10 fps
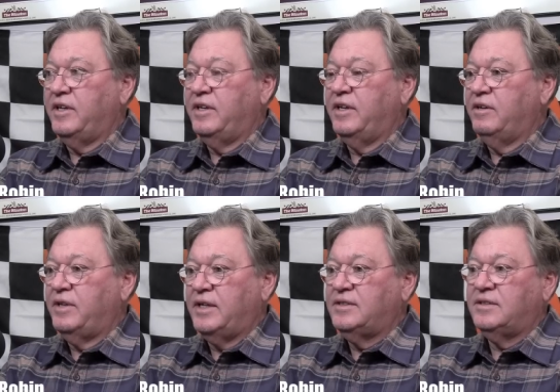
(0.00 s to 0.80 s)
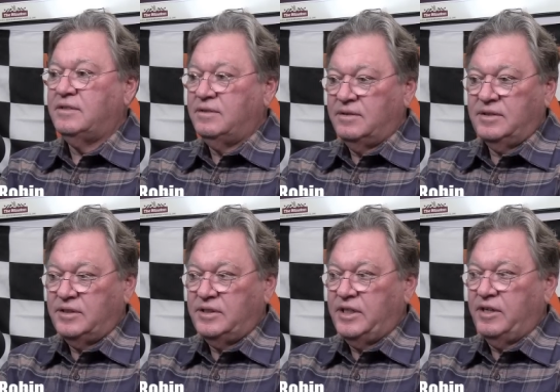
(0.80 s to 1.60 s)
team, you know,
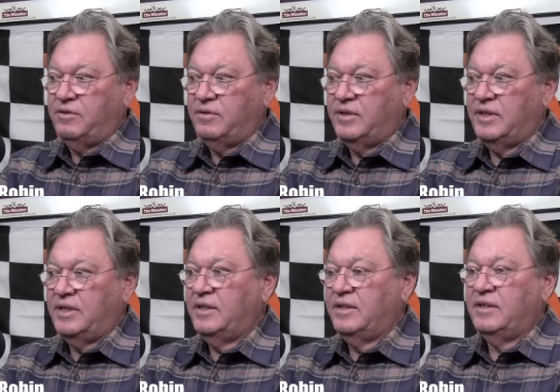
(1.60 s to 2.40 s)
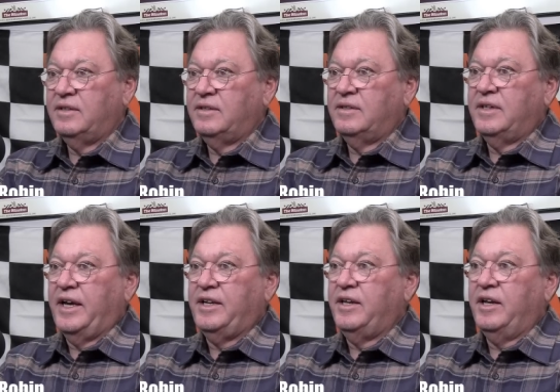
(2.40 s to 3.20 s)
you know.
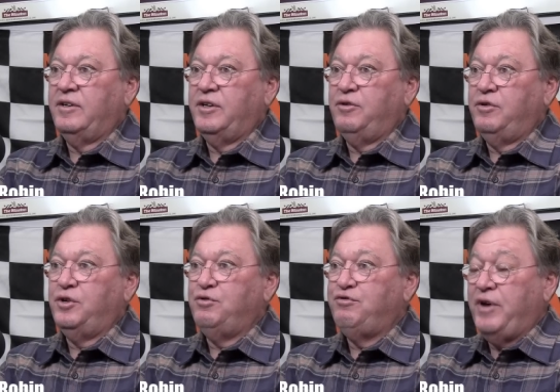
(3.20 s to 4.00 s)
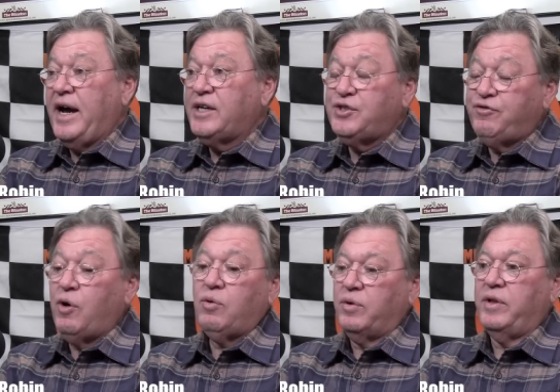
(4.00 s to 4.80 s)
And you fast
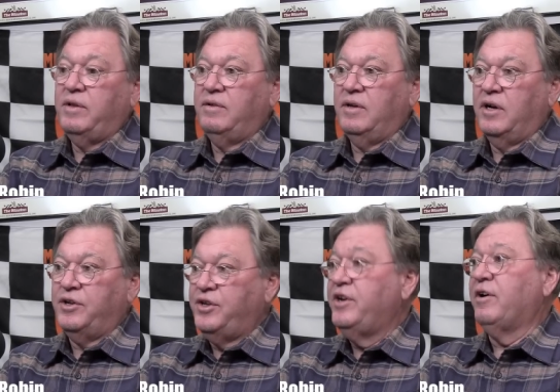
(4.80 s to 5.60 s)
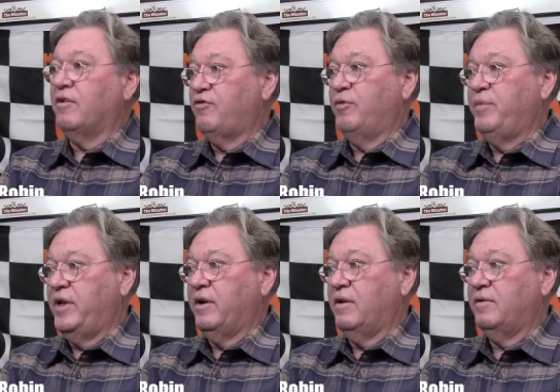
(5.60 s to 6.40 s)
forward a year from
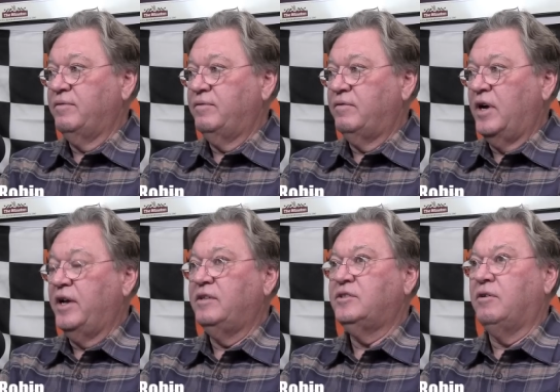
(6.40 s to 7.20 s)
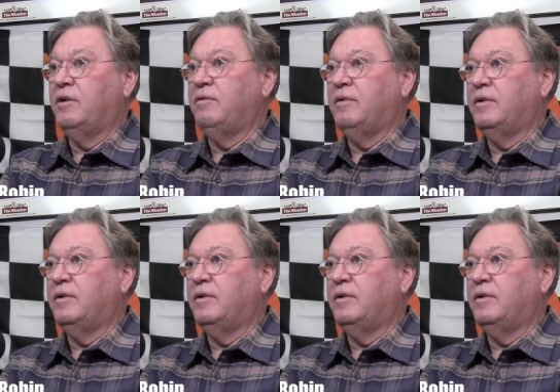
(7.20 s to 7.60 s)
there, right? So